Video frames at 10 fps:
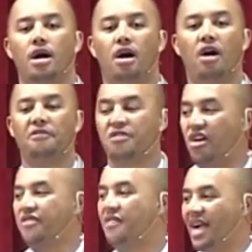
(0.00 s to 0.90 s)
of
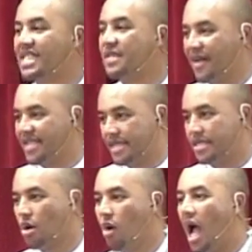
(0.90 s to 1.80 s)
confined spaces.
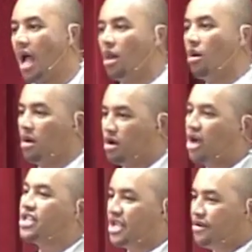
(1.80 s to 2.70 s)
So I'll
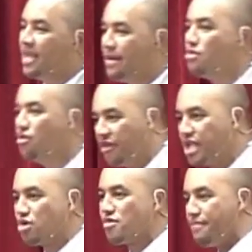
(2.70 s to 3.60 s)
continually moving
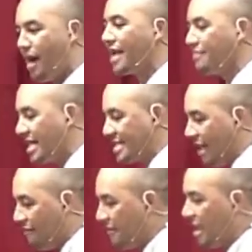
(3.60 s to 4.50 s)
to remind myself,